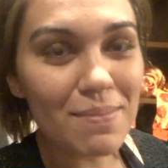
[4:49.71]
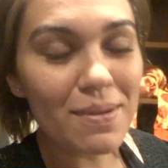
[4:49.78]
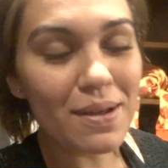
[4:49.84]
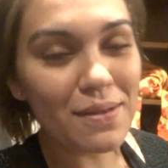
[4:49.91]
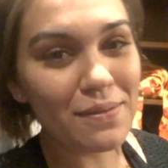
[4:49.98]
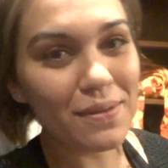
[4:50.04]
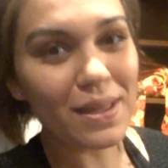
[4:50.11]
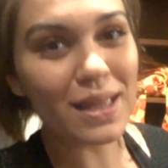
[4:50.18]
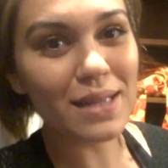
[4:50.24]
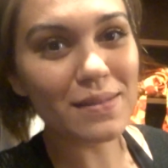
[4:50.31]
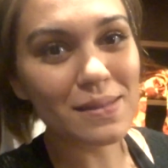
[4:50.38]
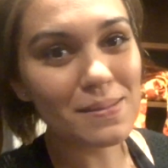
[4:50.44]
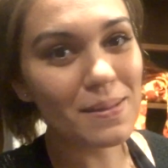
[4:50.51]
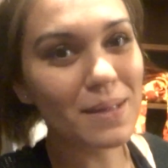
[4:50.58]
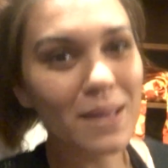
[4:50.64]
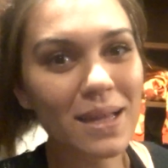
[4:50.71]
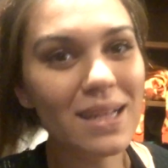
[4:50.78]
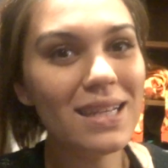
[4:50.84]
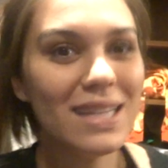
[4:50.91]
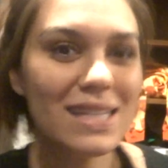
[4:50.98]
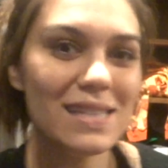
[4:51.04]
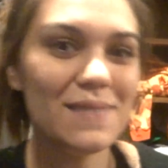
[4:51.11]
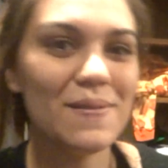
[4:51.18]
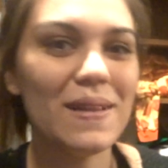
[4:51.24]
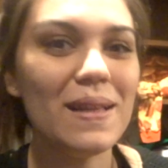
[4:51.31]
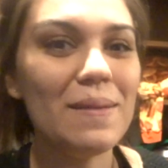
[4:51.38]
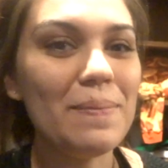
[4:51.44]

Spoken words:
but I feel like it smells good because it's for little